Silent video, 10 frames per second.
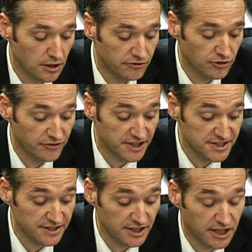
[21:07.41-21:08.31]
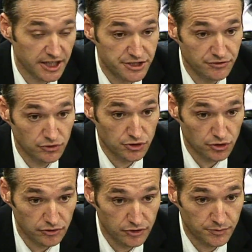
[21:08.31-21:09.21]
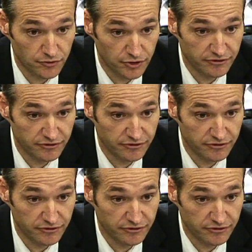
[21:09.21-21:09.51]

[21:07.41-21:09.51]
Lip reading: for their detailed cash flows on all the